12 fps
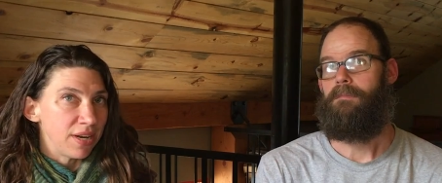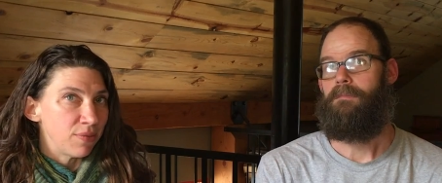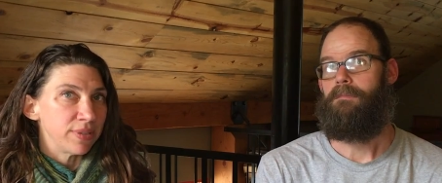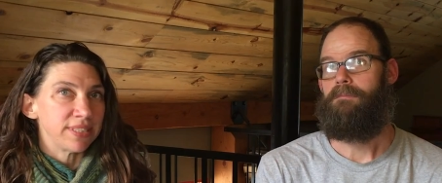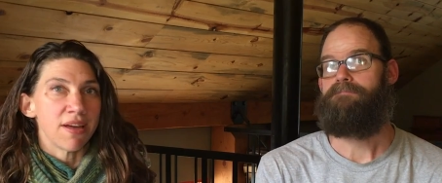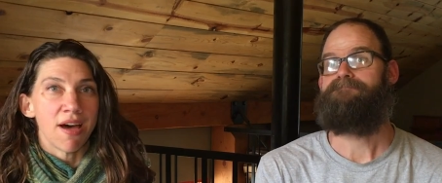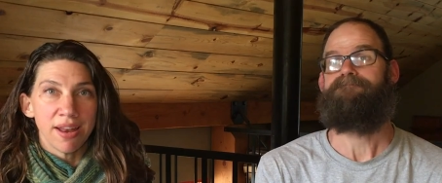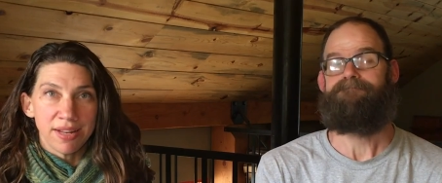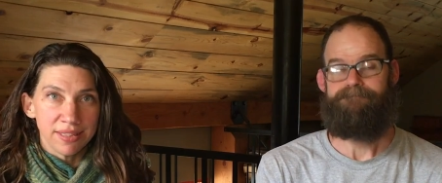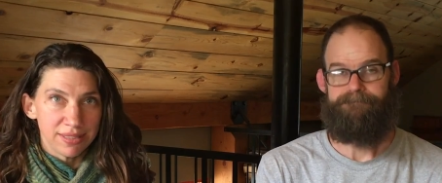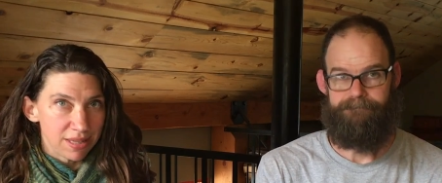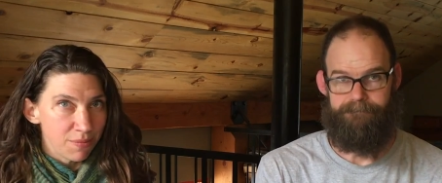Speaker 1: It was hot
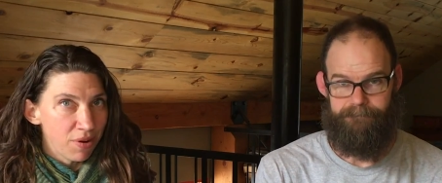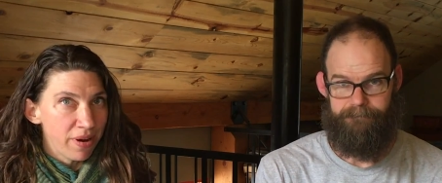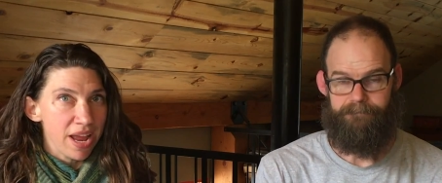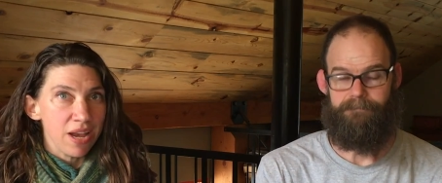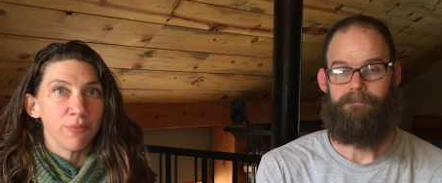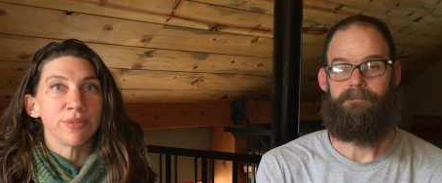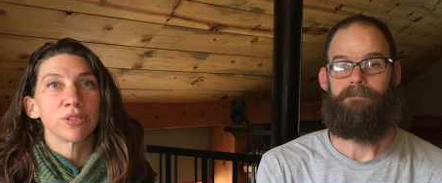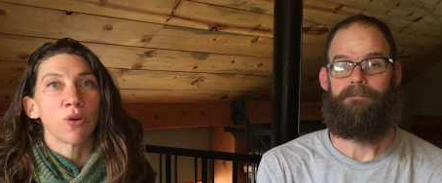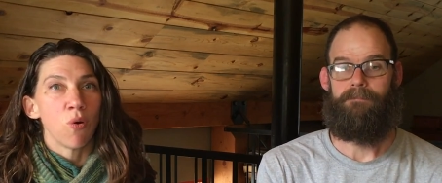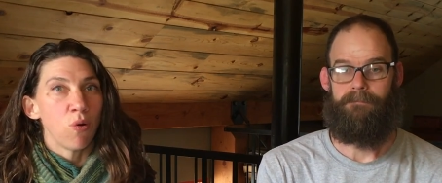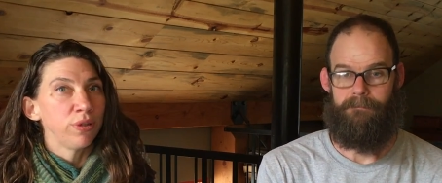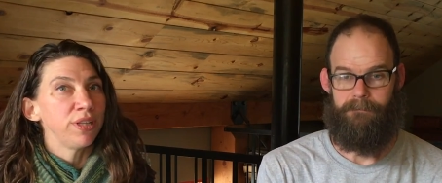in the summer and it was
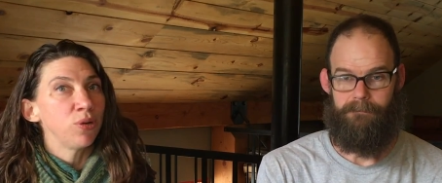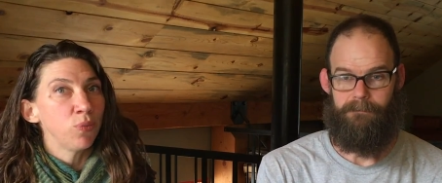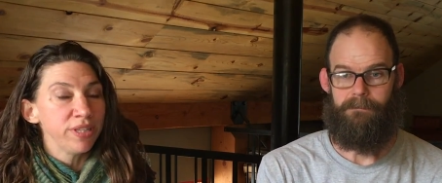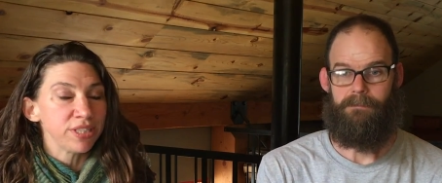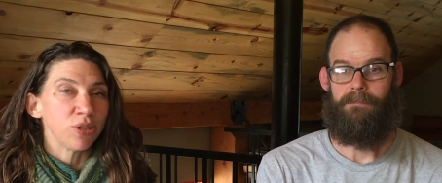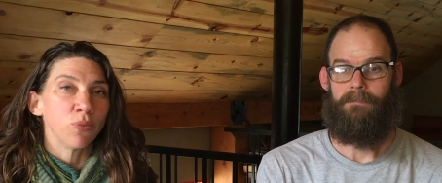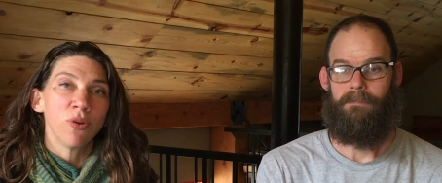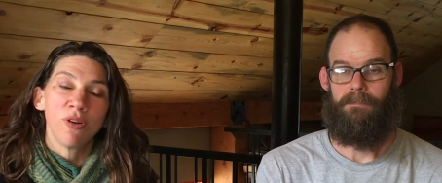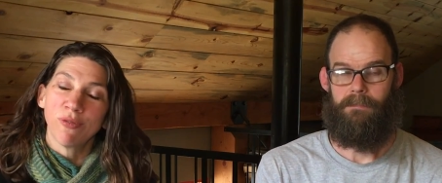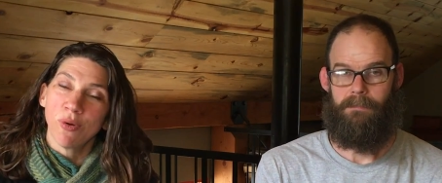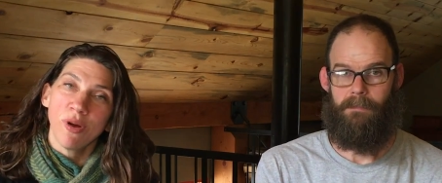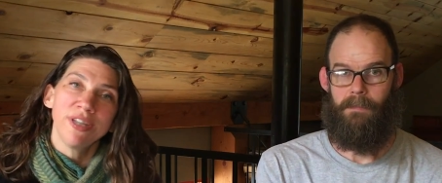cold in the winter. Well,
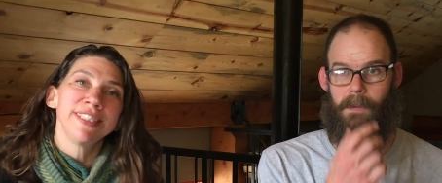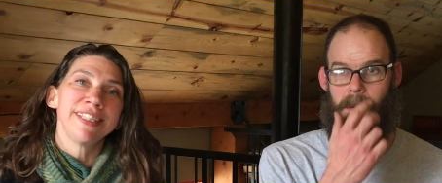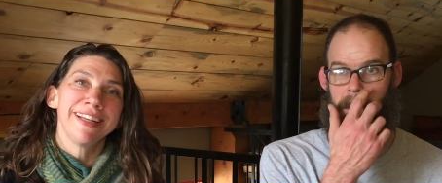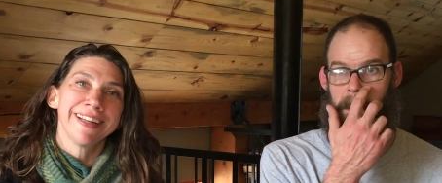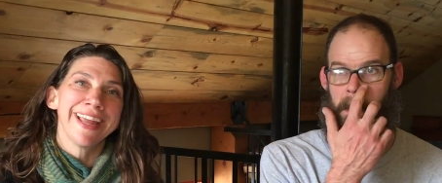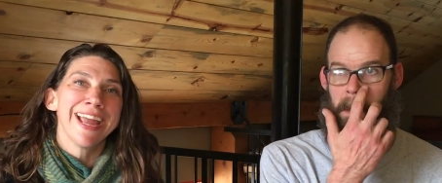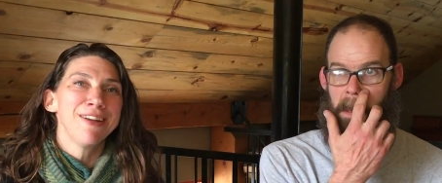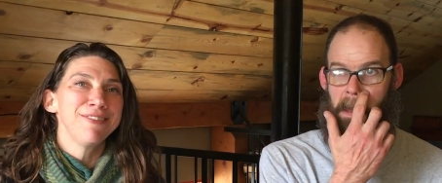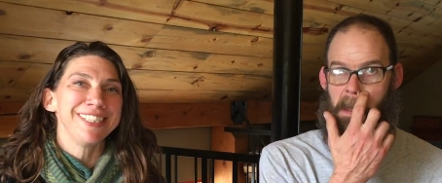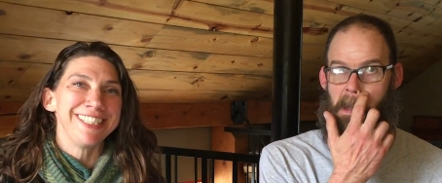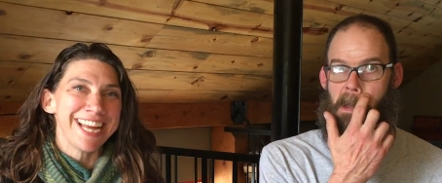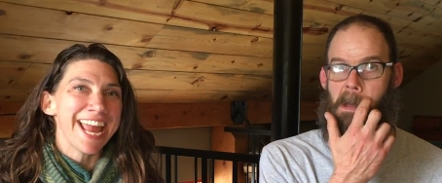of course, in a
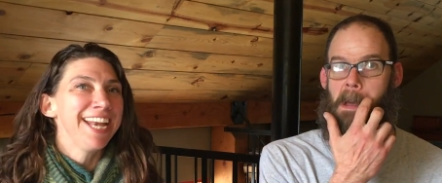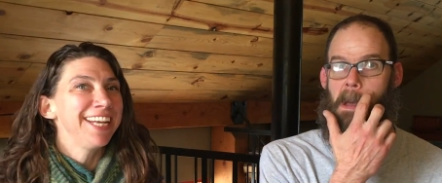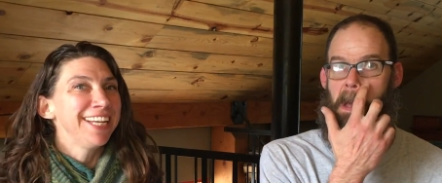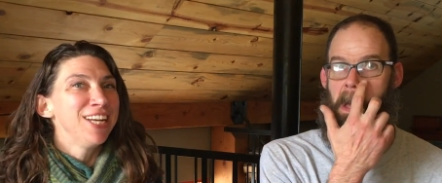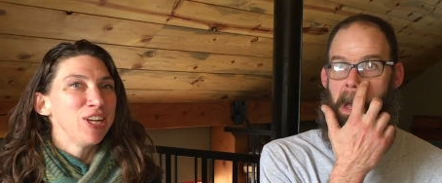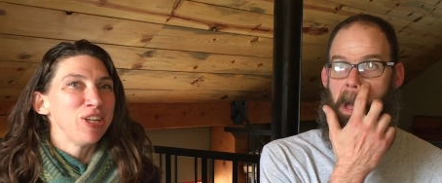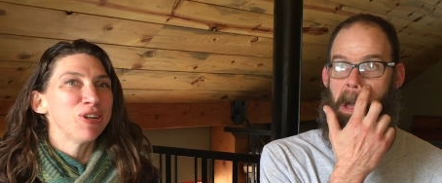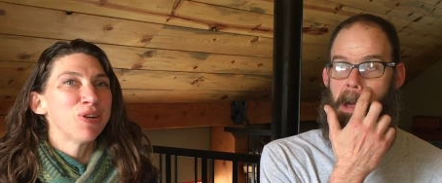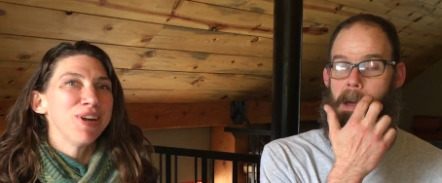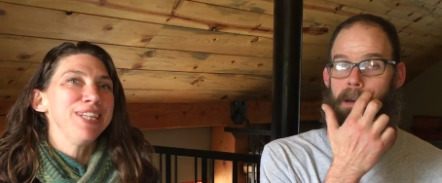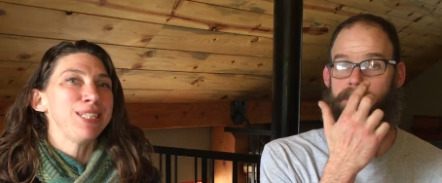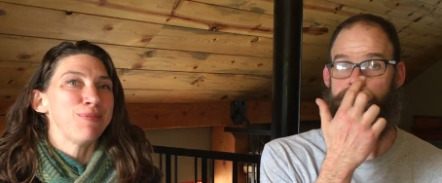canvas tent, you're
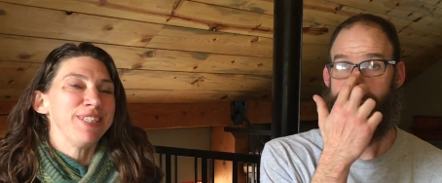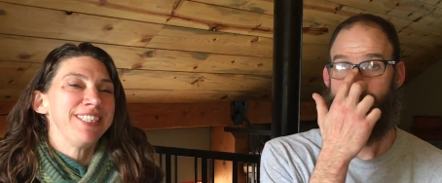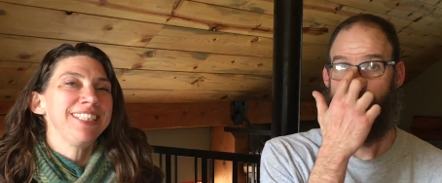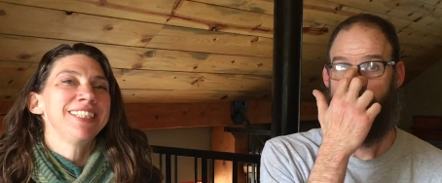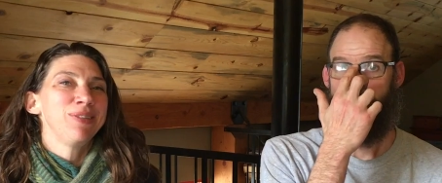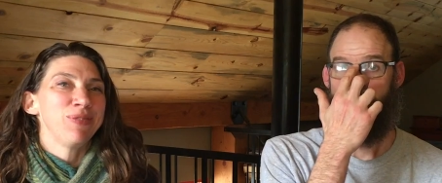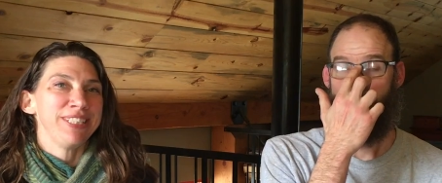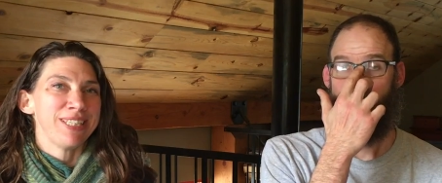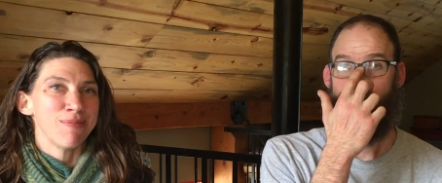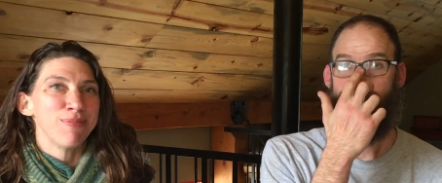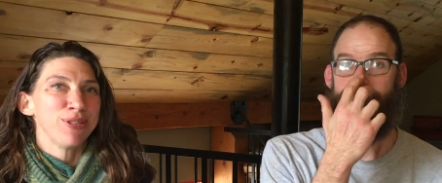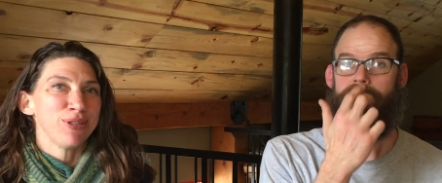going to be dealing with
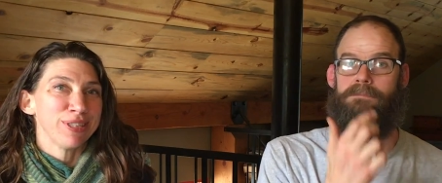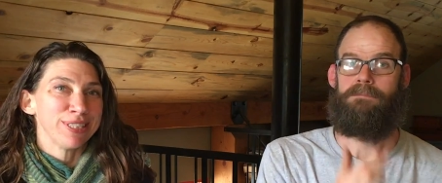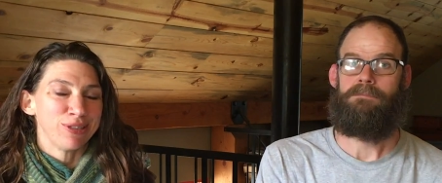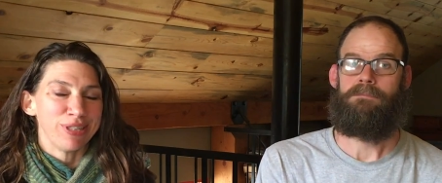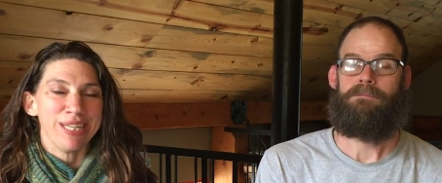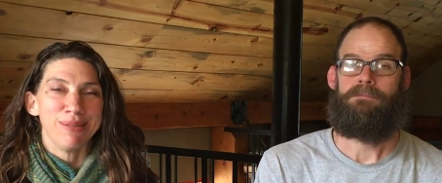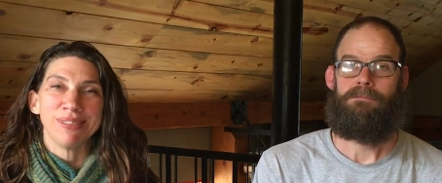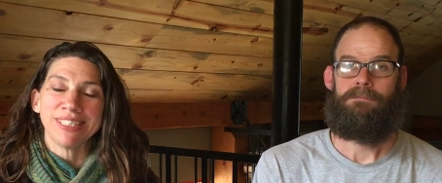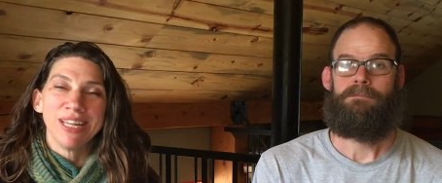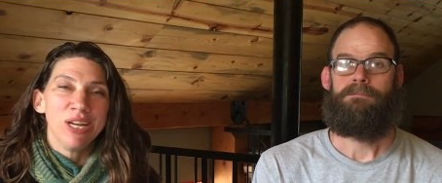temperature extremes.